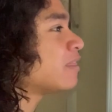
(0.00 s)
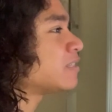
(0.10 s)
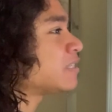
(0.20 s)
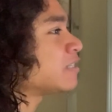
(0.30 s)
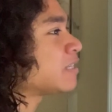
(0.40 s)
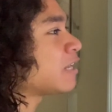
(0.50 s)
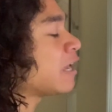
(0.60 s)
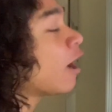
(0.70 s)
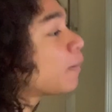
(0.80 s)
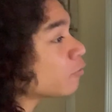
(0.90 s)
this isn't...
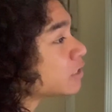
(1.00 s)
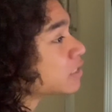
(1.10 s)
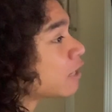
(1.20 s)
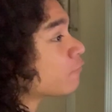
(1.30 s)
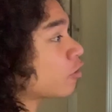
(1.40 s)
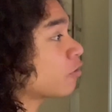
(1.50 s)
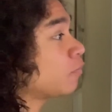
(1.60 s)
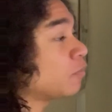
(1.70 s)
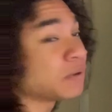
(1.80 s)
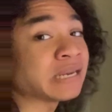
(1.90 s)
It operates like
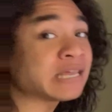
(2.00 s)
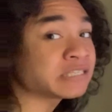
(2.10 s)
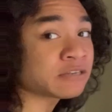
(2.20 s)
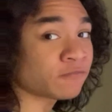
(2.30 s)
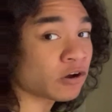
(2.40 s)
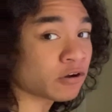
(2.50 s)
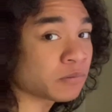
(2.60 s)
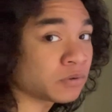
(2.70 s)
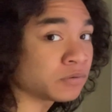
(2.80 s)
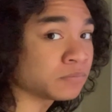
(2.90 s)
Variable, but it isn't Variable.